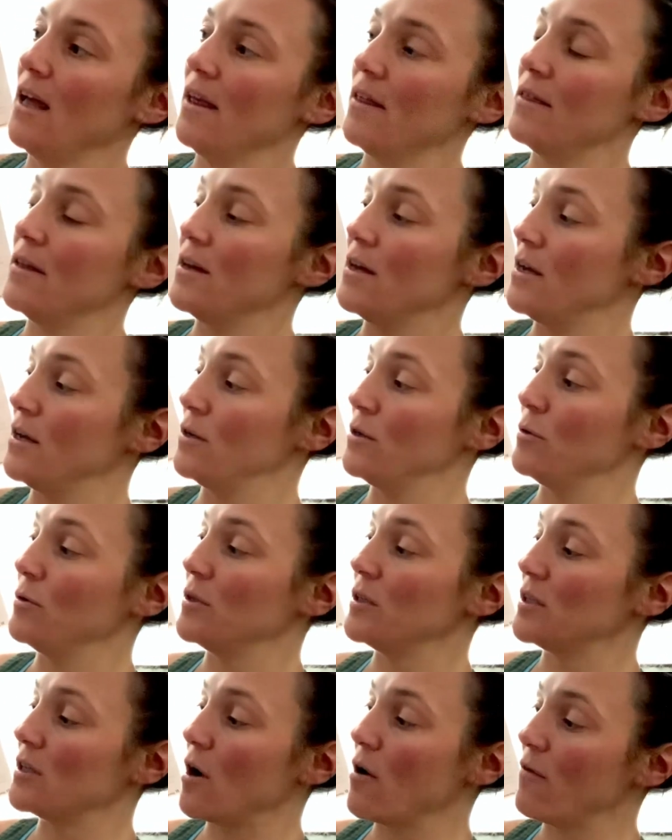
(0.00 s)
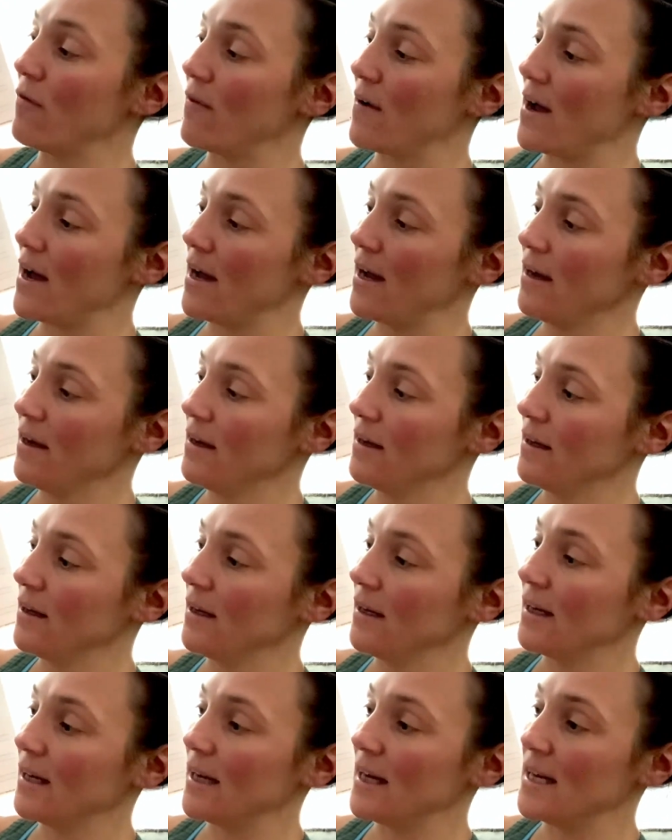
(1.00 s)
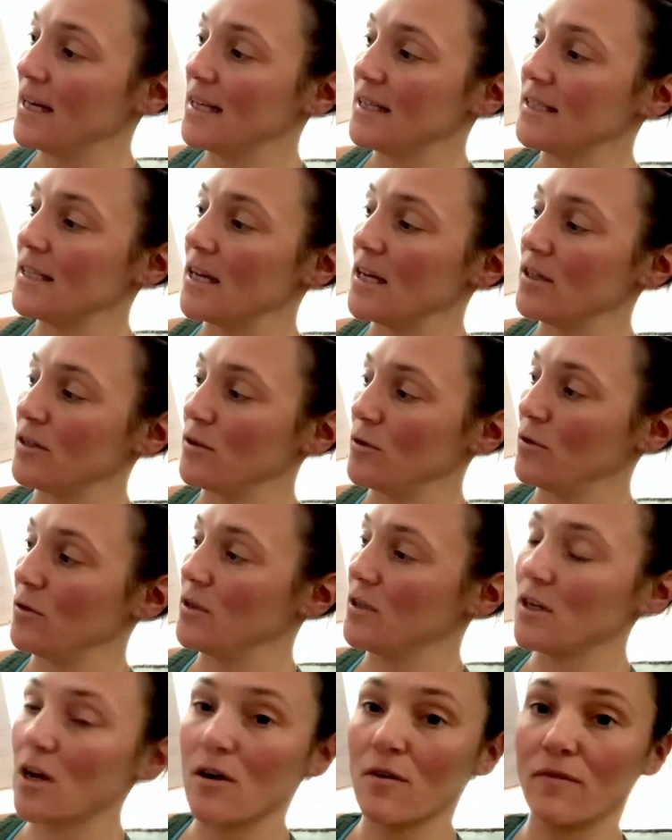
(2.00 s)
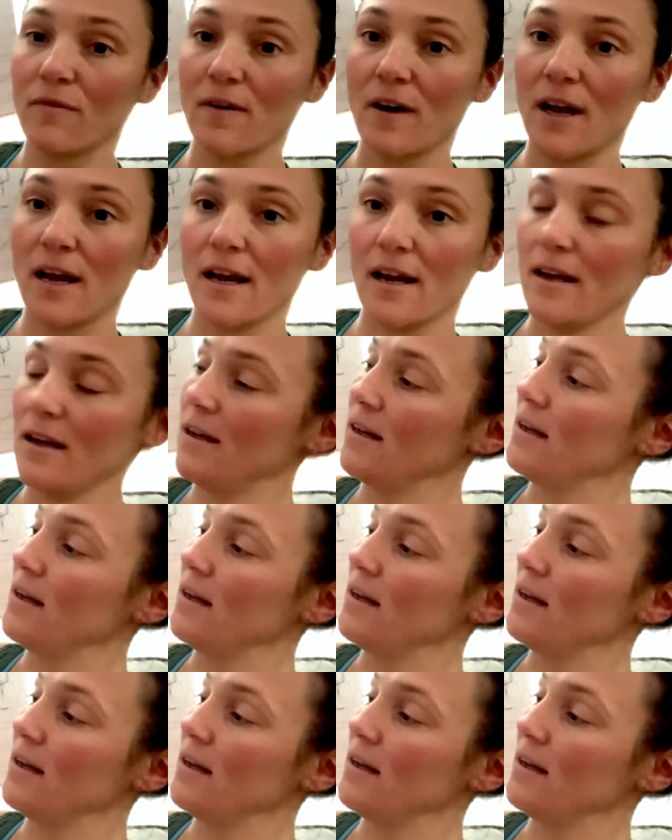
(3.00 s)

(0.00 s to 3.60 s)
the new sofa, and it says new sofa,